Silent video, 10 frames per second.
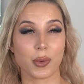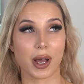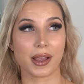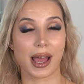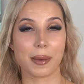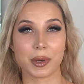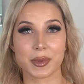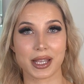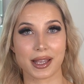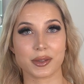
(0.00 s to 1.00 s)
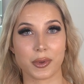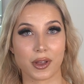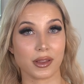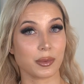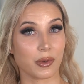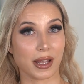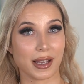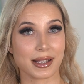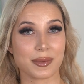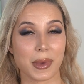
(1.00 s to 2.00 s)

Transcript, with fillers: Well, I'm obsessed with all the products.